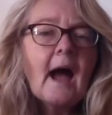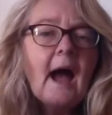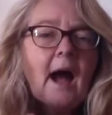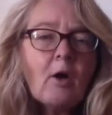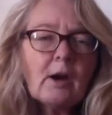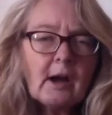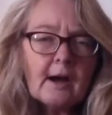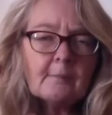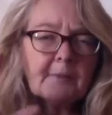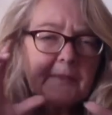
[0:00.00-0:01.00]
how
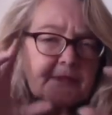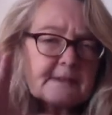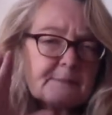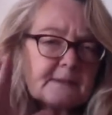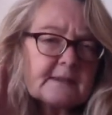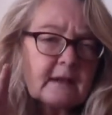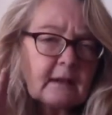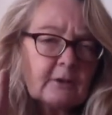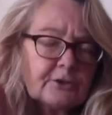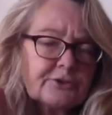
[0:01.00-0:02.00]
come this
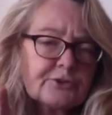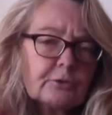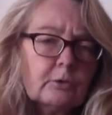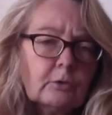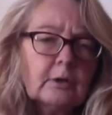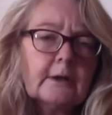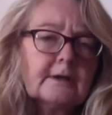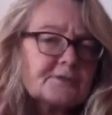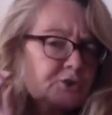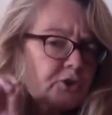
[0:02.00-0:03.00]
particular tool
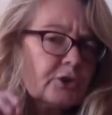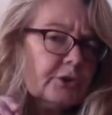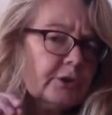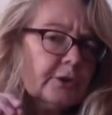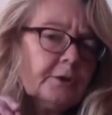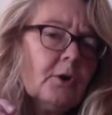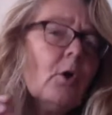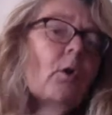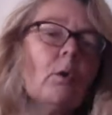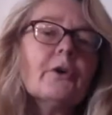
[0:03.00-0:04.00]
is good
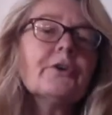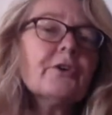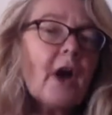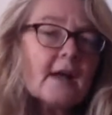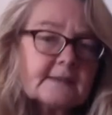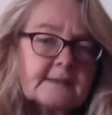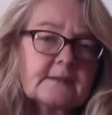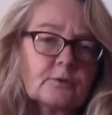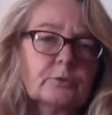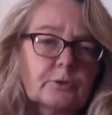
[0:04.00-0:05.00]
or not
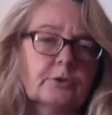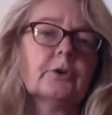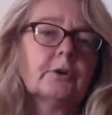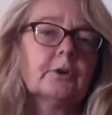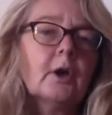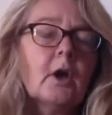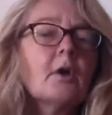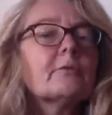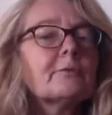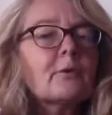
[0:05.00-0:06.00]
so good
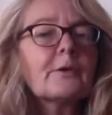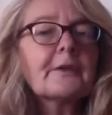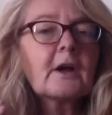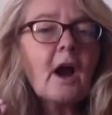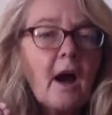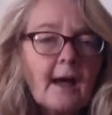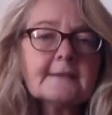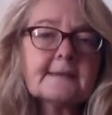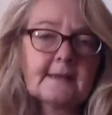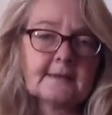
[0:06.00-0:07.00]
for the
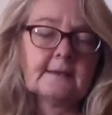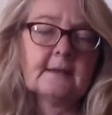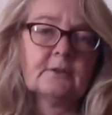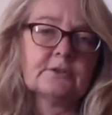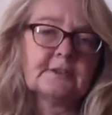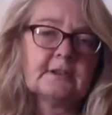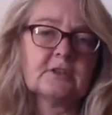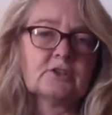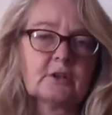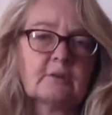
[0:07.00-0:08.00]
content that you're
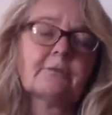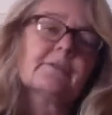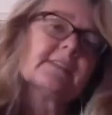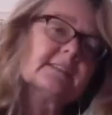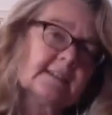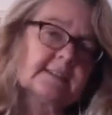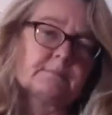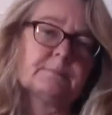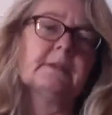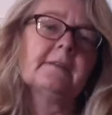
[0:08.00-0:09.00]
teaching, for the
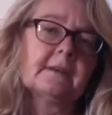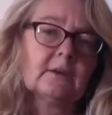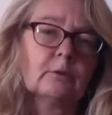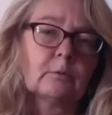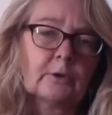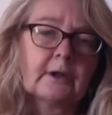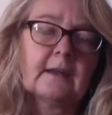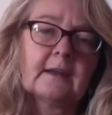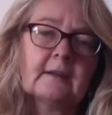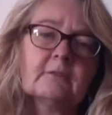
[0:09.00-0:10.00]
discipline that you're
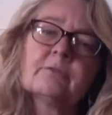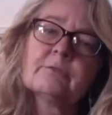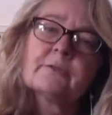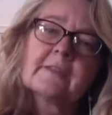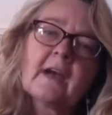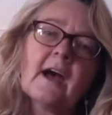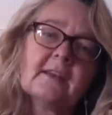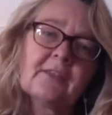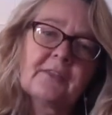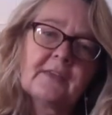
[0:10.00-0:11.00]
working in, for the kind
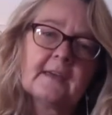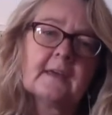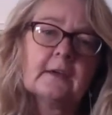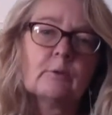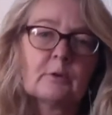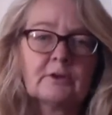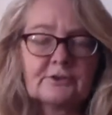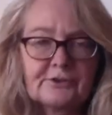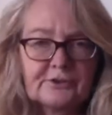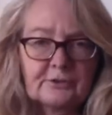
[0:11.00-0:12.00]
of thinking you want your
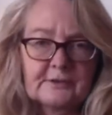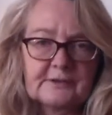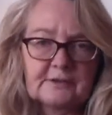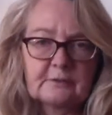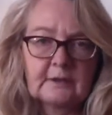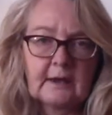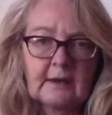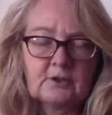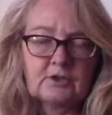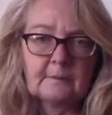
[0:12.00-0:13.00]
students to
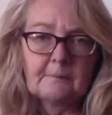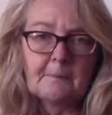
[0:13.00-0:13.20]
engage in?